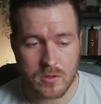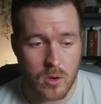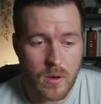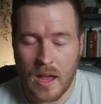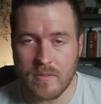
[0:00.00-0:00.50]

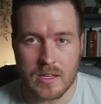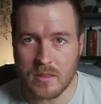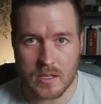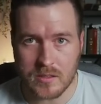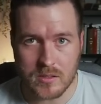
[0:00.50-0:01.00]
don't have
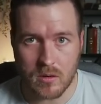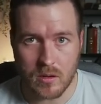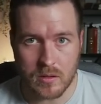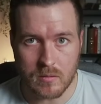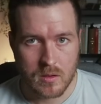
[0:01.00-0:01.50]
anything installed
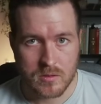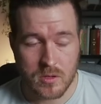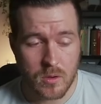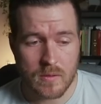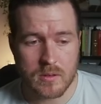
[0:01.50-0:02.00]
on them. So
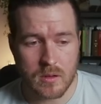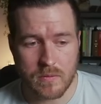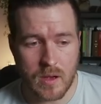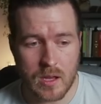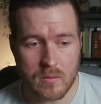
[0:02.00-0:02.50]
you have to
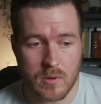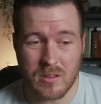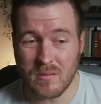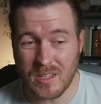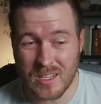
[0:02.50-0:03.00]
define what
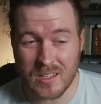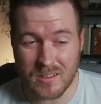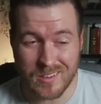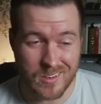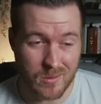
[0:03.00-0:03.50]
you need
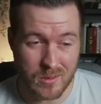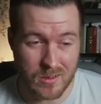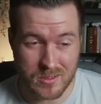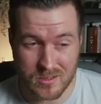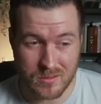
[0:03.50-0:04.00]
in order
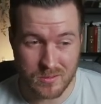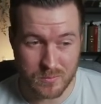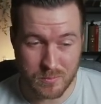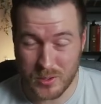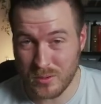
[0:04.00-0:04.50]
to
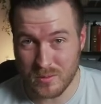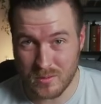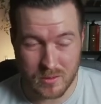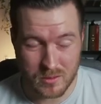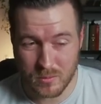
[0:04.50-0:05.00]
build
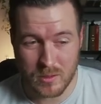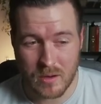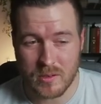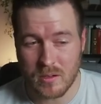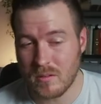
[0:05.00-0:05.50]
or do
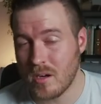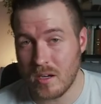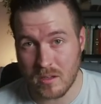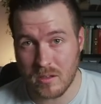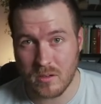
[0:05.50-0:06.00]
whatever you're trying
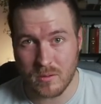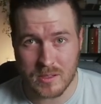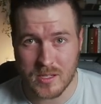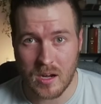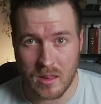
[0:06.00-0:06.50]
to do
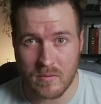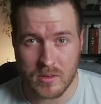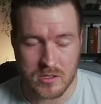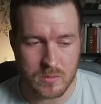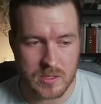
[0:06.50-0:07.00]
inside of that
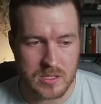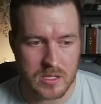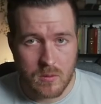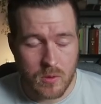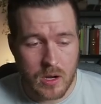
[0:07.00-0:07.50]
virtual
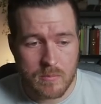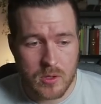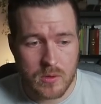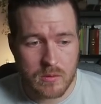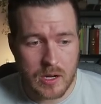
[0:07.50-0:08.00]
machine. What I'm
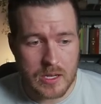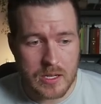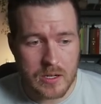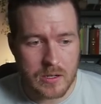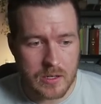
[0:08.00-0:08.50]
doing right
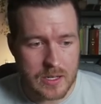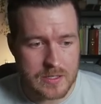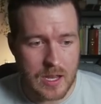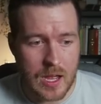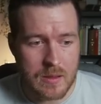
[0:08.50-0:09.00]
here is
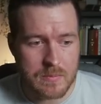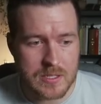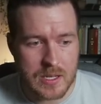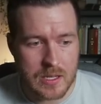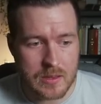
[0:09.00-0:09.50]
I am
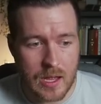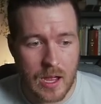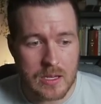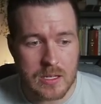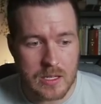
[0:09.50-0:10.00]
saying that
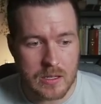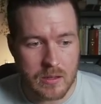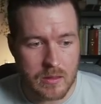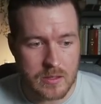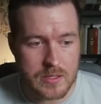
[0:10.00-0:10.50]
I
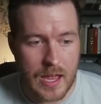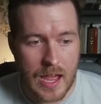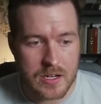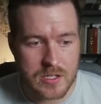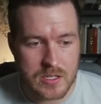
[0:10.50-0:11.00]
need this
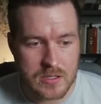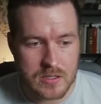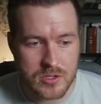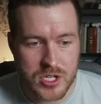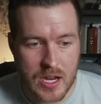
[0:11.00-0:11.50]

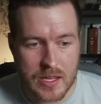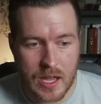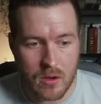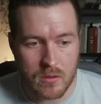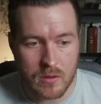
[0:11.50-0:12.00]
actions
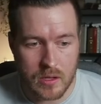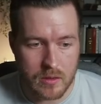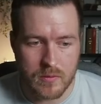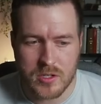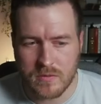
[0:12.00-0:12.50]
checkout and the
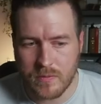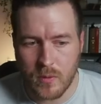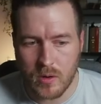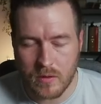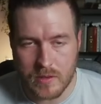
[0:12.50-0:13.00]
version
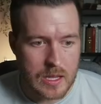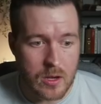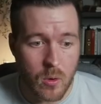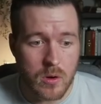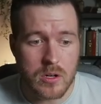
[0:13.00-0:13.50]
4 of it in
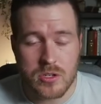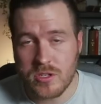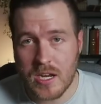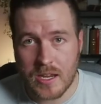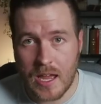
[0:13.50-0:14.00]
order to
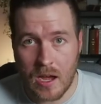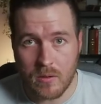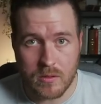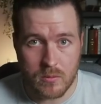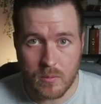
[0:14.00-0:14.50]
check
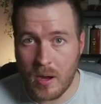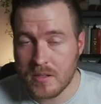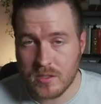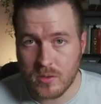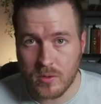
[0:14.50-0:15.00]
out the
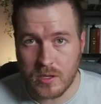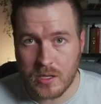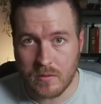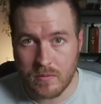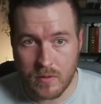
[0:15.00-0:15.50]

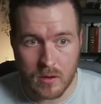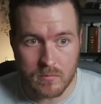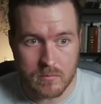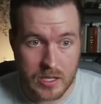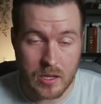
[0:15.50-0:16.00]
repository
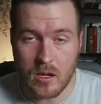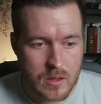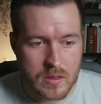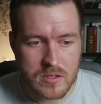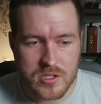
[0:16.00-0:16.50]
from GitHub.
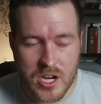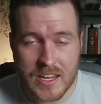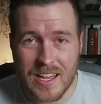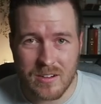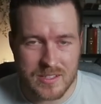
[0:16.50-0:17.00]
This
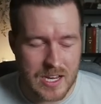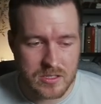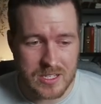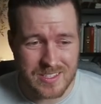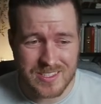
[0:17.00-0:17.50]
checkout is
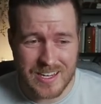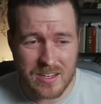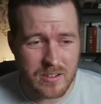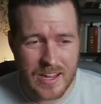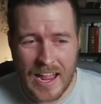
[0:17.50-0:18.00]
actually a
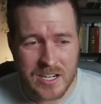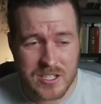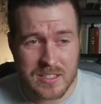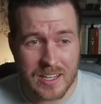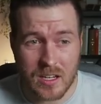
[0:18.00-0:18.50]
standard
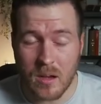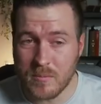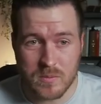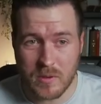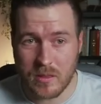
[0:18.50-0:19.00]
action that
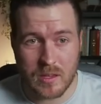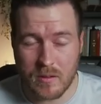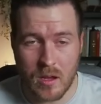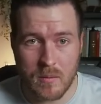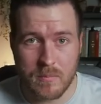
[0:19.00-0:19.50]
comes with
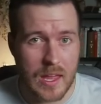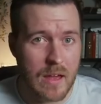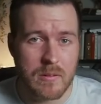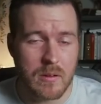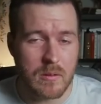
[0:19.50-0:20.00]
GitHub. They
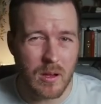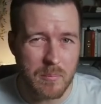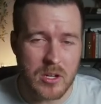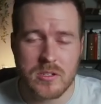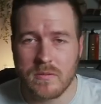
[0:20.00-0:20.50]
have a, a
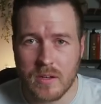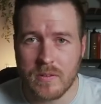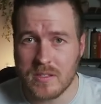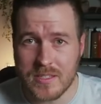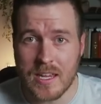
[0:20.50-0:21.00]
bunch of
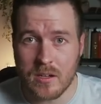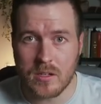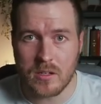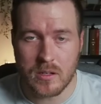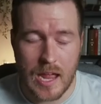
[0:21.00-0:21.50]
different
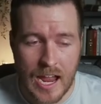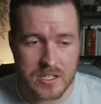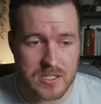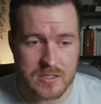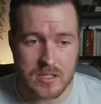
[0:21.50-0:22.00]
standard
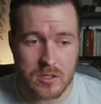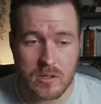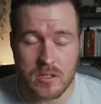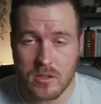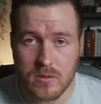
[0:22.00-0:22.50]
actions that you
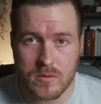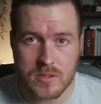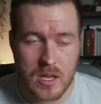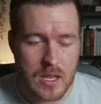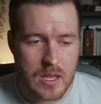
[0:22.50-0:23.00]
can use,
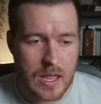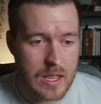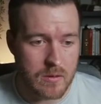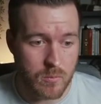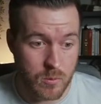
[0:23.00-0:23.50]

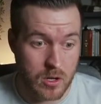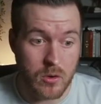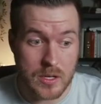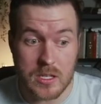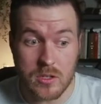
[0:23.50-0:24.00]
and we're
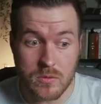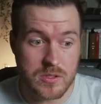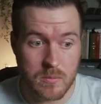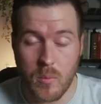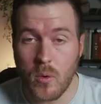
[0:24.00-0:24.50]
going to use
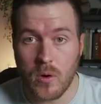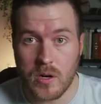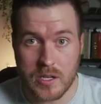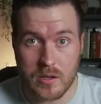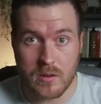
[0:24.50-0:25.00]
some more
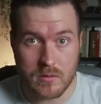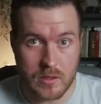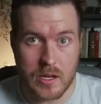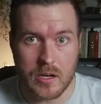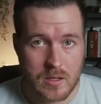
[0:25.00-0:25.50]
here
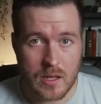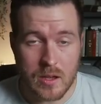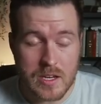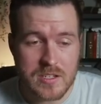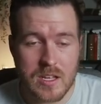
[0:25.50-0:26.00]
later. Now
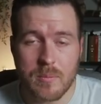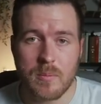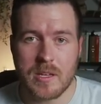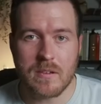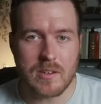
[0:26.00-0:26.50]
each step will
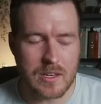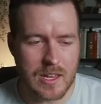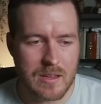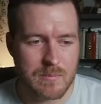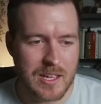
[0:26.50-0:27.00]
be given a
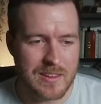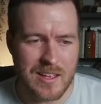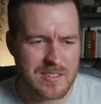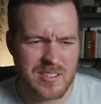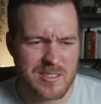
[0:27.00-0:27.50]
name, and
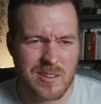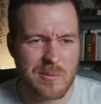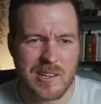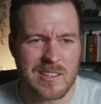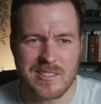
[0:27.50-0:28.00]
that's just so that
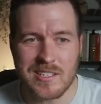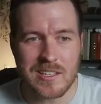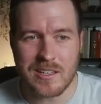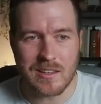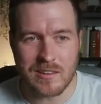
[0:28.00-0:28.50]
we can see
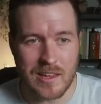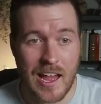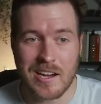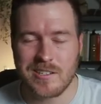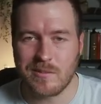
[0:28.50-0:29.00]
it in the
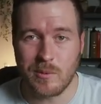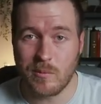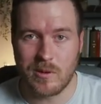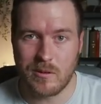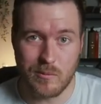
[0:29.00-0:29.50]
action when
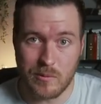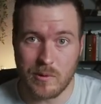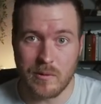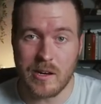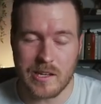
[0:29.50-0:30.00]
we're when we're
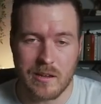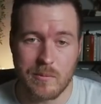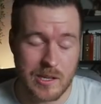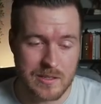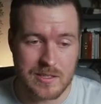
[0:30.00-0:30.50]
running it.
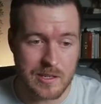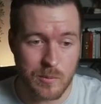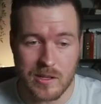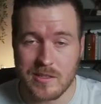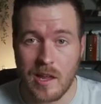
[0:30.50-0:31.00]
We can see
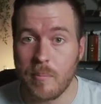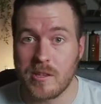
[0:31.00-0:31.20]
what step